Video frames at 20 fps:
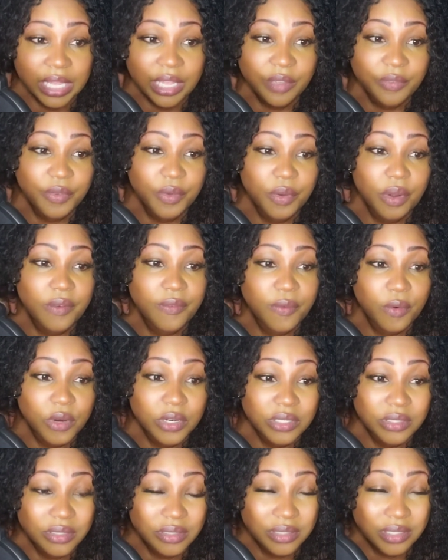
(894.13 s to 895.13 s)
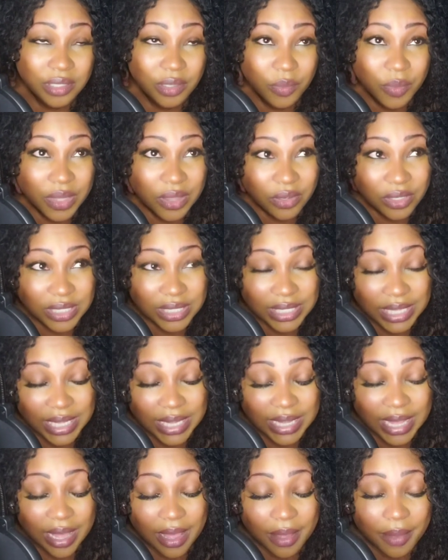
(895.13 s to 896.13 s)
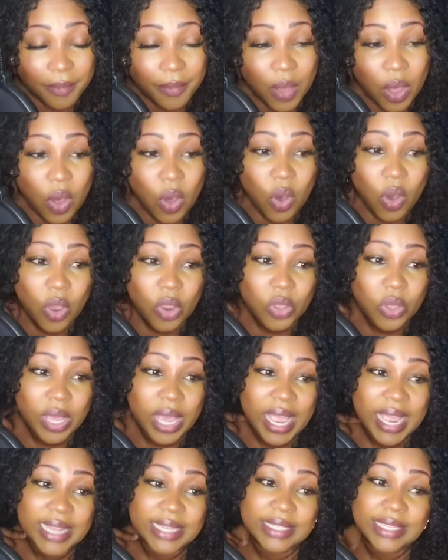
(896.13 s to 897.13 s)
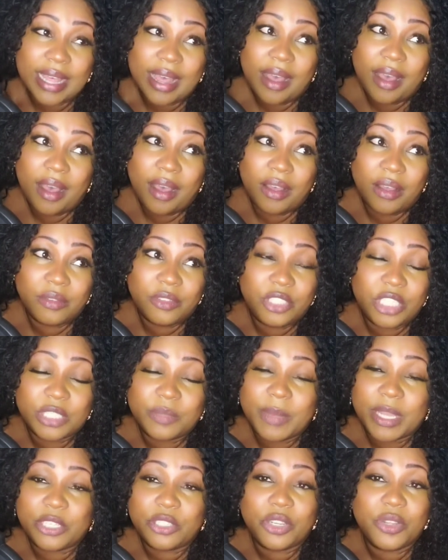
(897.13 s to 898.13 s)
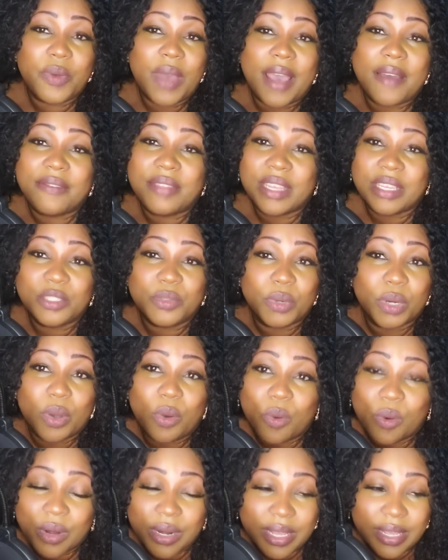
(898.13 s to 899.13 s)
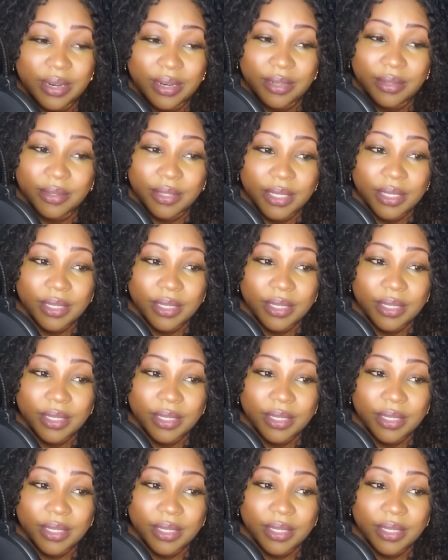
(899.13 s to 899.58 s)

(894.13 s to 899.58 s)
If you are forced to deal with or see them, or you guys just make sure you have things recorded.